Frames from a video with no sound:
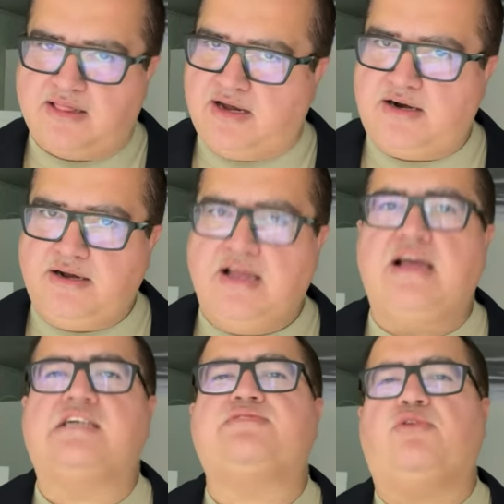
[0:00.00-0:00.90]
Aldar
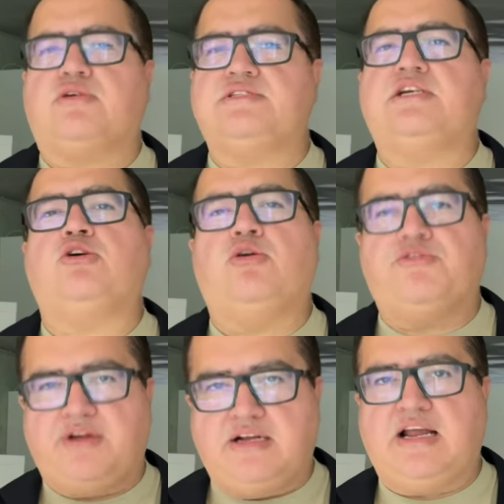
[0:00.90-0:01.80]
is focusing on
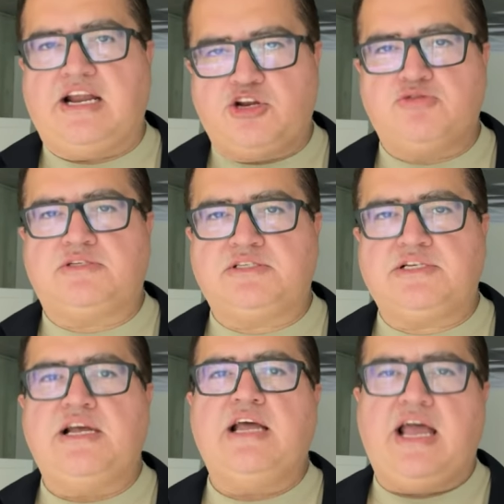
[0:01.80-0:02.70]
real end users
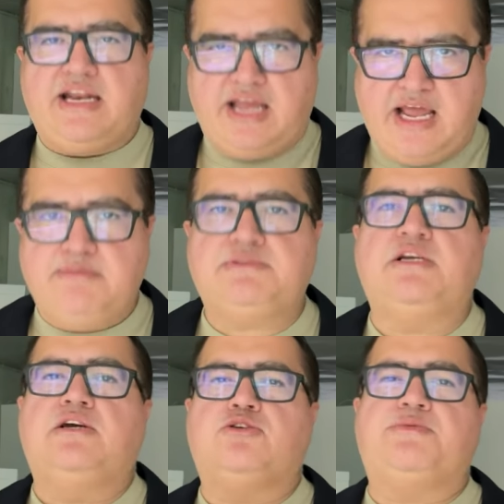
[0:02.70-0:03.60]
and aims
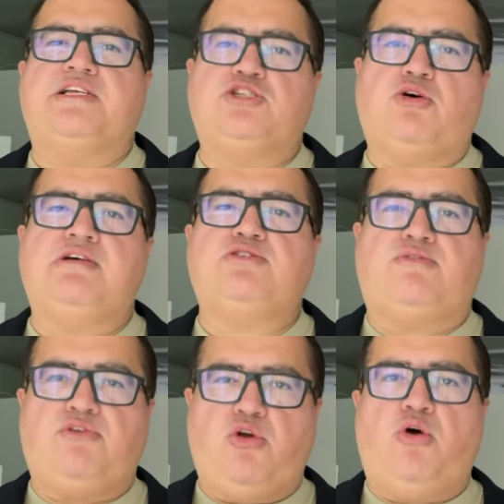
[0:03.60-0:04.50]
to be the choice
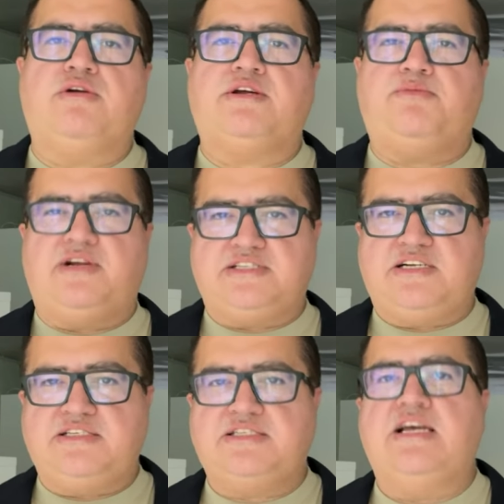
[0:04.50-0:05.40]
of long-term
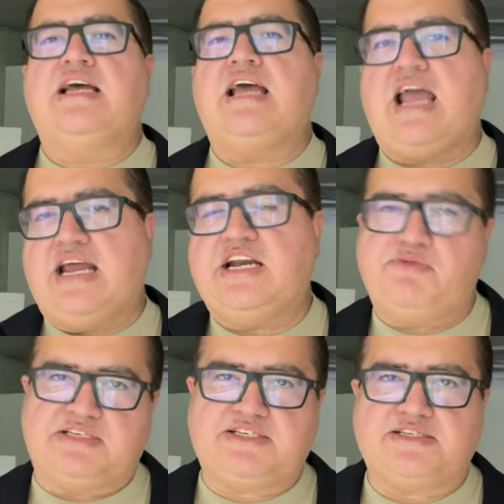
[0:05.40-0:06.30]
residents and
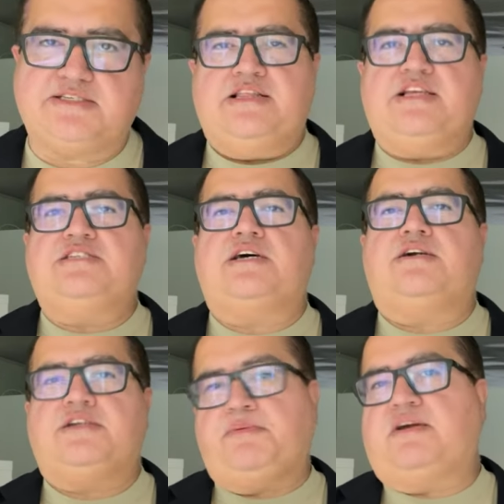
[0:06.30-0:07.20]
investors. These
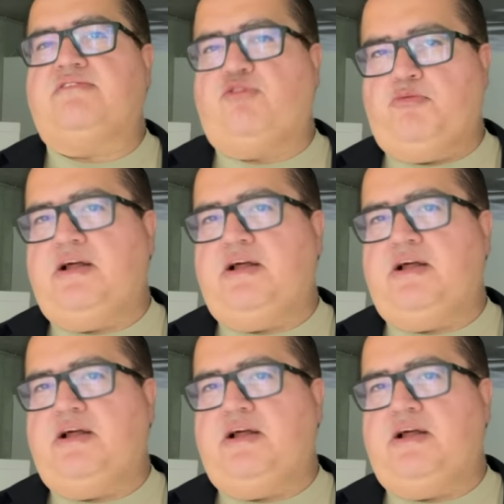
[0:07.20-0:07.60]
are typical floor